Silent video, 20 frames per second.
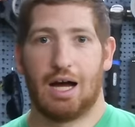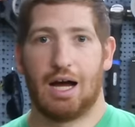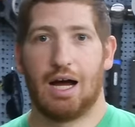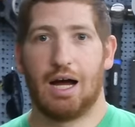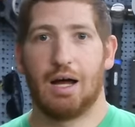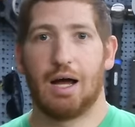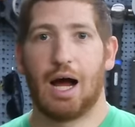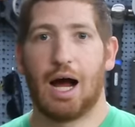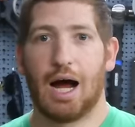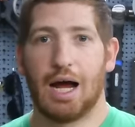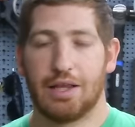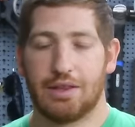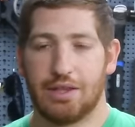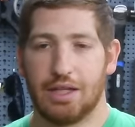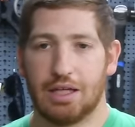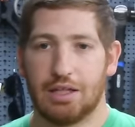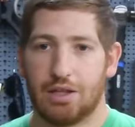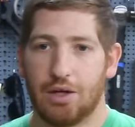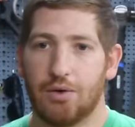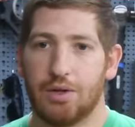Uh, I
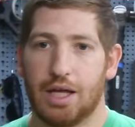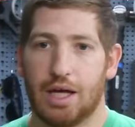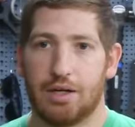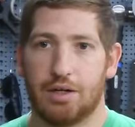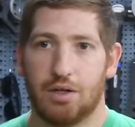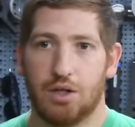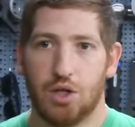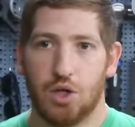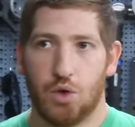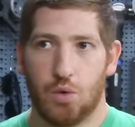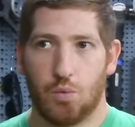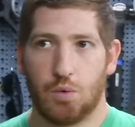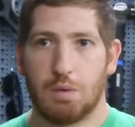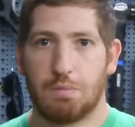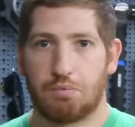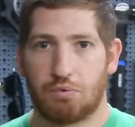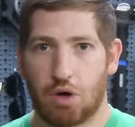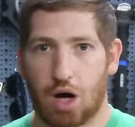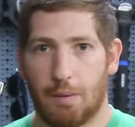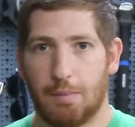think, though, that
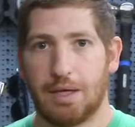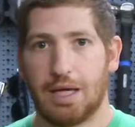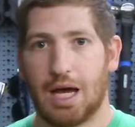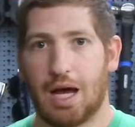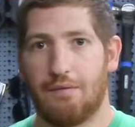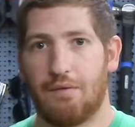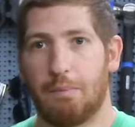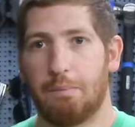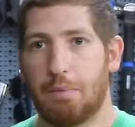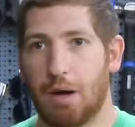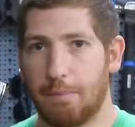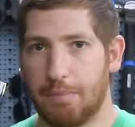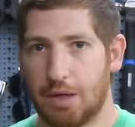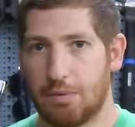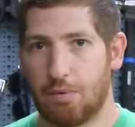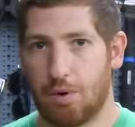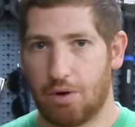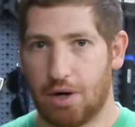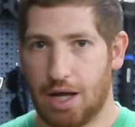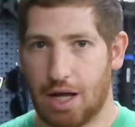we probably have a
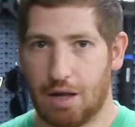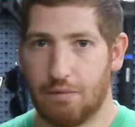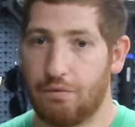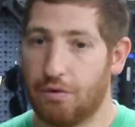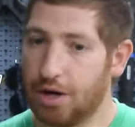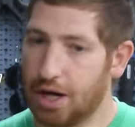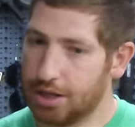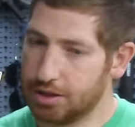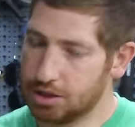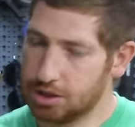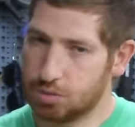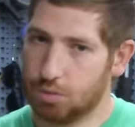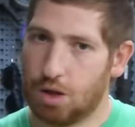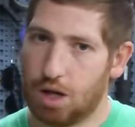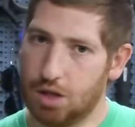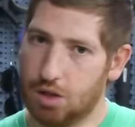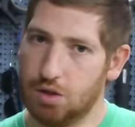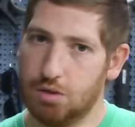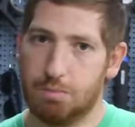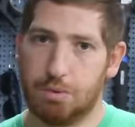bumpy road ahead for not just
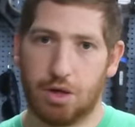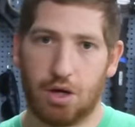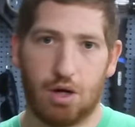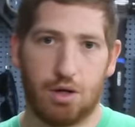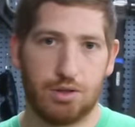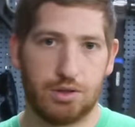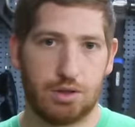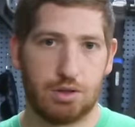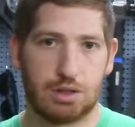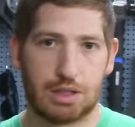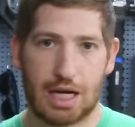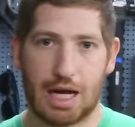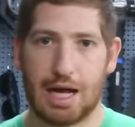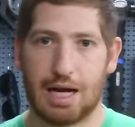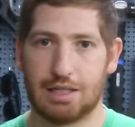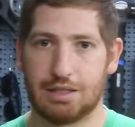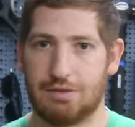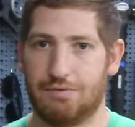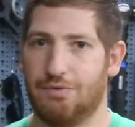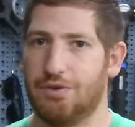Wahoo, but also
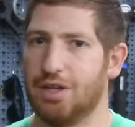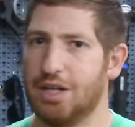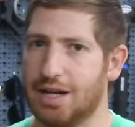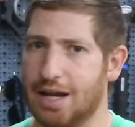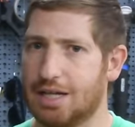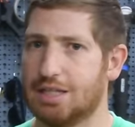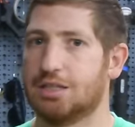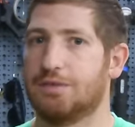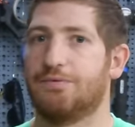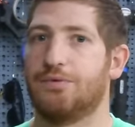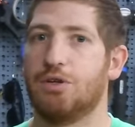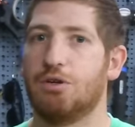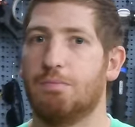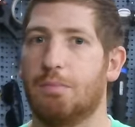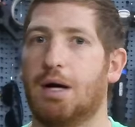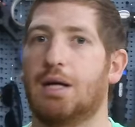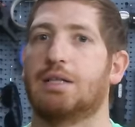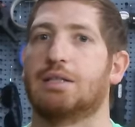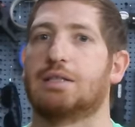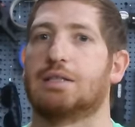Tacx for the next few
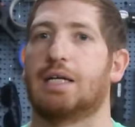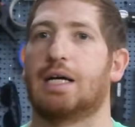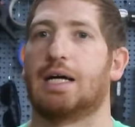months.